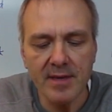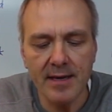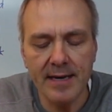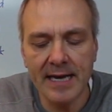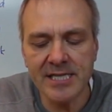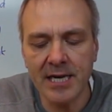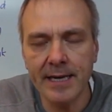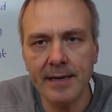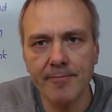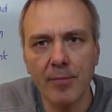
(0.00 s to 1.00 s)
and
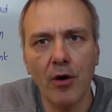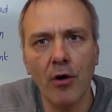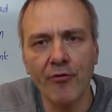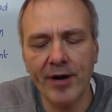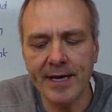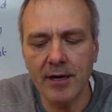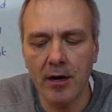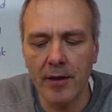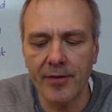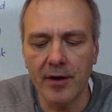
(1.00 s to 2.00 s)
actually already
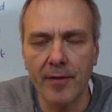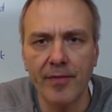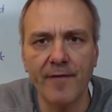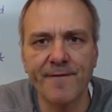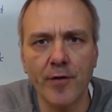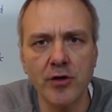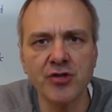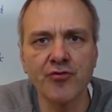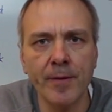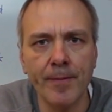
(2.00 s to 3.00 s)
on the
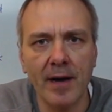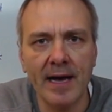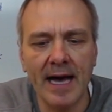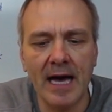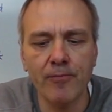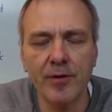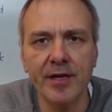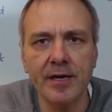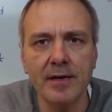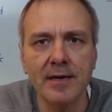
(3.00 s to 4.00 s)
first trip I had
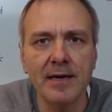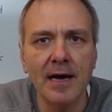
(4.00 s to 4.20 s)
with it,